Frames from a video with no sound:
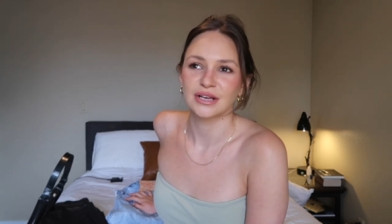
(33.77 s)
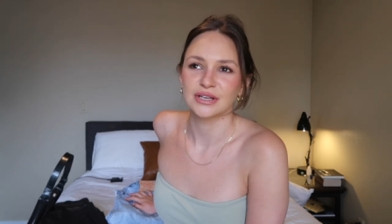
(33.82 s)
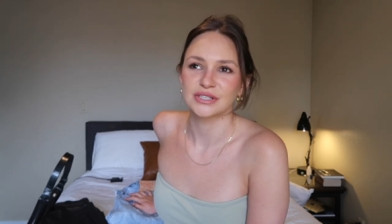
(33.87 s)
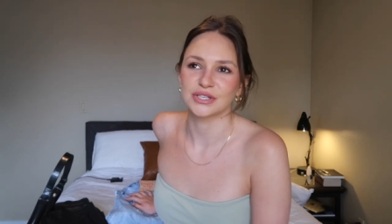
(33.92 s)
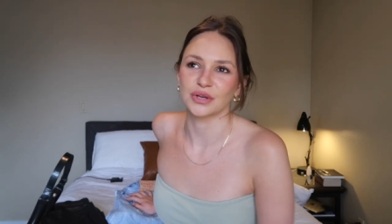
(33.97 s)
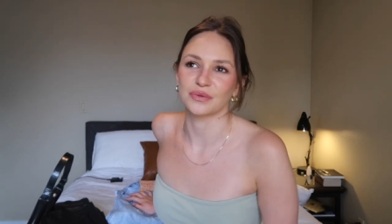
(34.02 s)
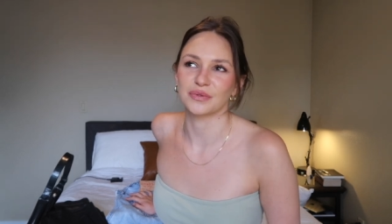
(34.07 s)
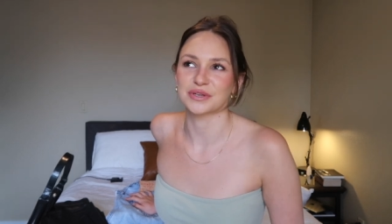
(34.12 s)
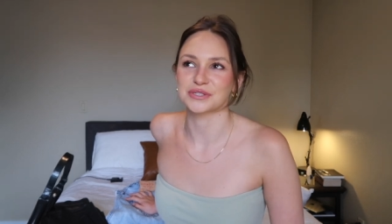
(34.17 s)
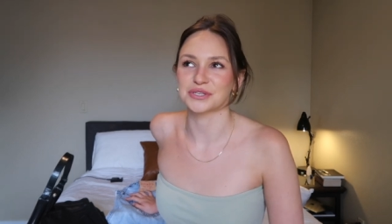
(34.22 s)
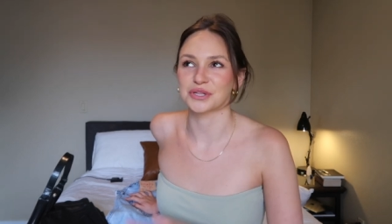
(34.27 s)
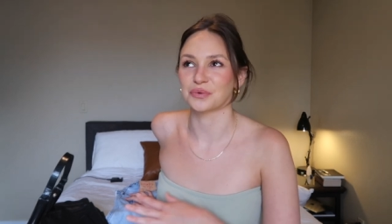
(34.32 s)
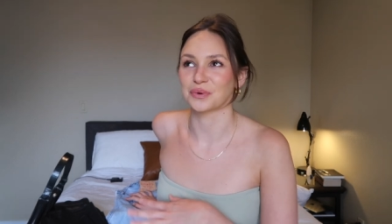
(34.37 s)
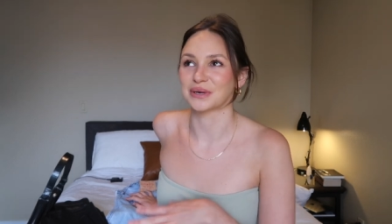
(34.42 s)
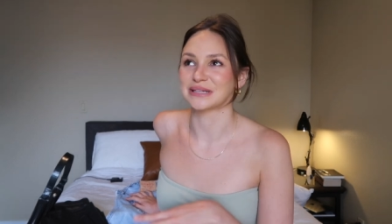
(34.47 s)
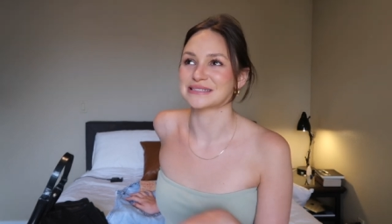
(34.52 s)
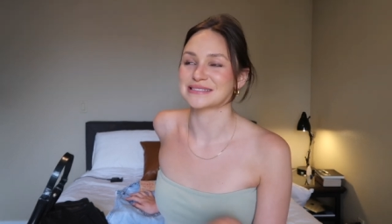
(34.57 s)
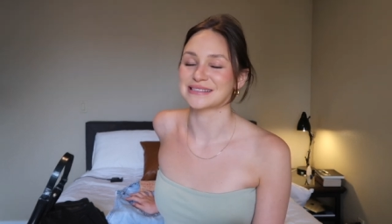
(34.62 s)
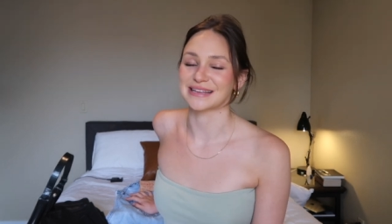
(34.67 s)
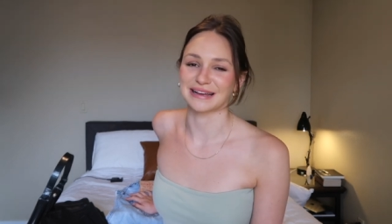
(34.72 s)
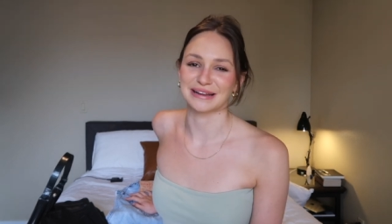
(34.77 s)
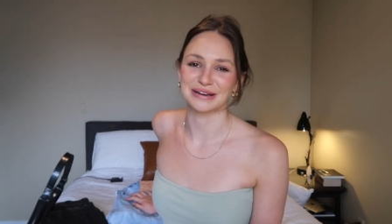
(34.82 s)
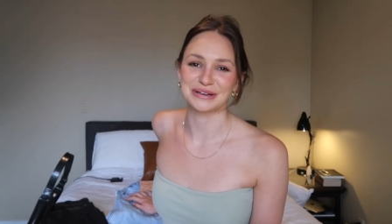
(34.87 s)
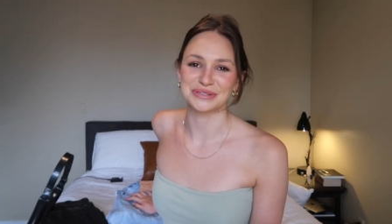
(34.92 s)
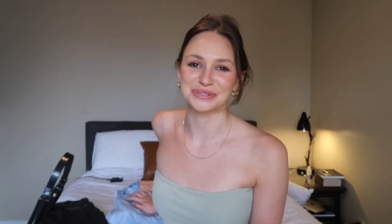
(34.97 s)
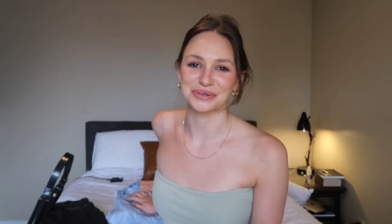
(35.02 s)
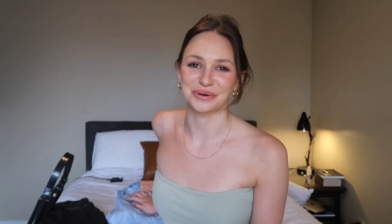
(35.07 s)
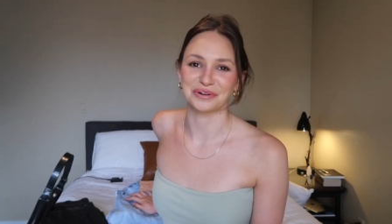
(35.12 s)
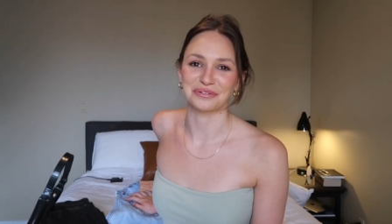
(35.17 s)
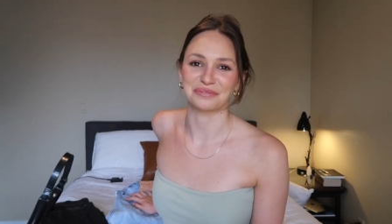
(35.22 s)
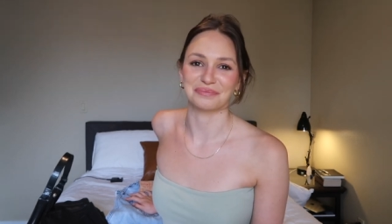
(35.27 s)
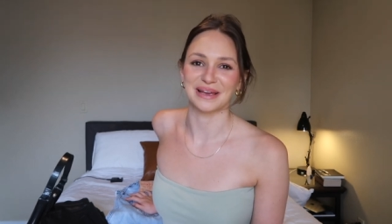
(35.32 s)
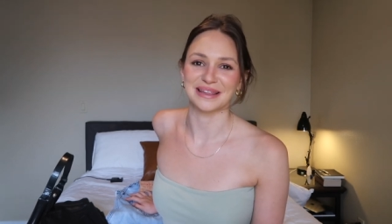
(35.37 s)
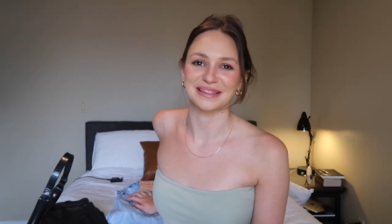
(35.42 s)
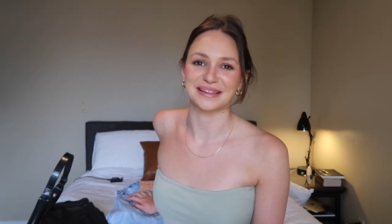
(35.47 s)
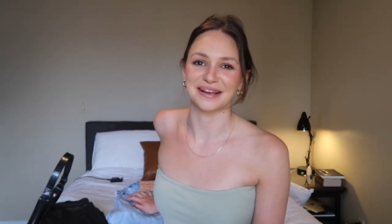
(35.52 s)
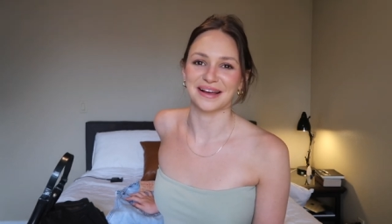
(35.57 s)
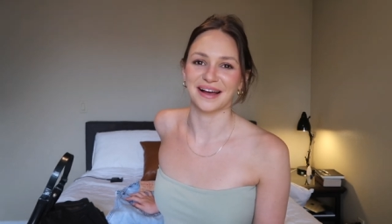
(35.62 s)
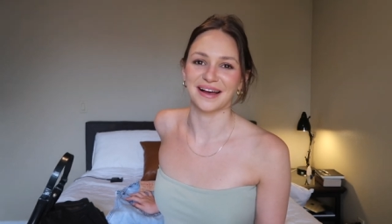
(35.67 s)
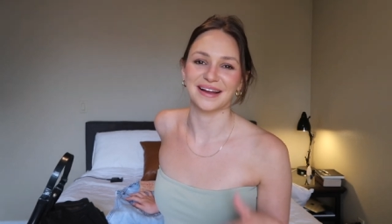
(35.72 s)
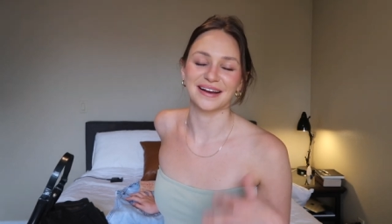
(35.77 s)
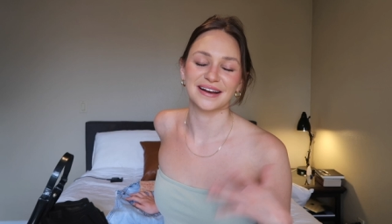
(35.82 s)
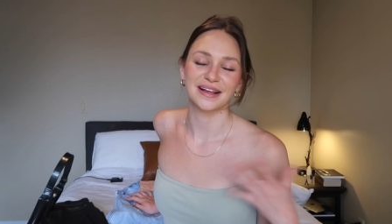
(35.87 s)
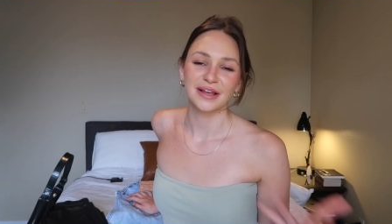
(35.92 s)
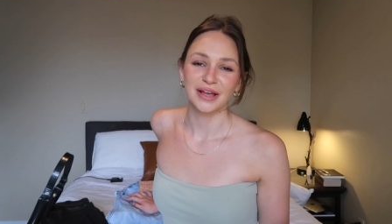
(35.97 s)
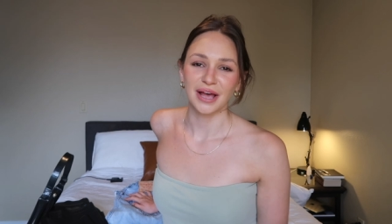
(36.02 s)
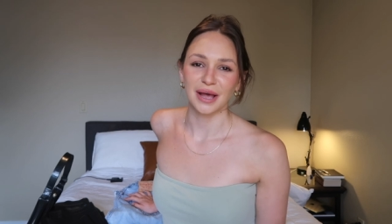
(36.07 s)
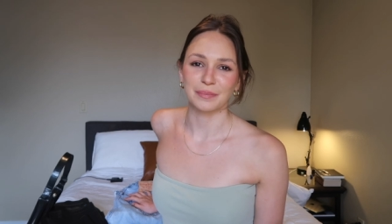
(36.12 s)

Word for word: so these are the ones that sort of made the cut.